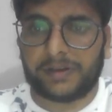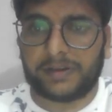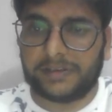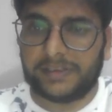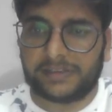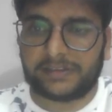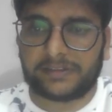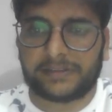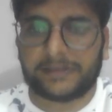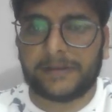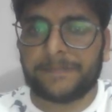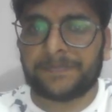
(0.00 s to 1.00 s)
Yes,
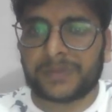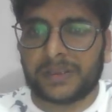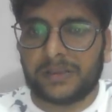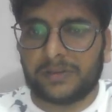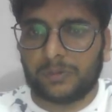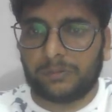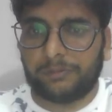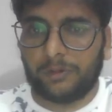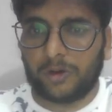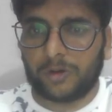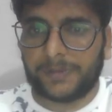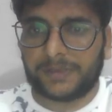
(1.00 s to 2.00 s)
so 4
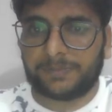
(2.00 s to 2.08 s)
rupees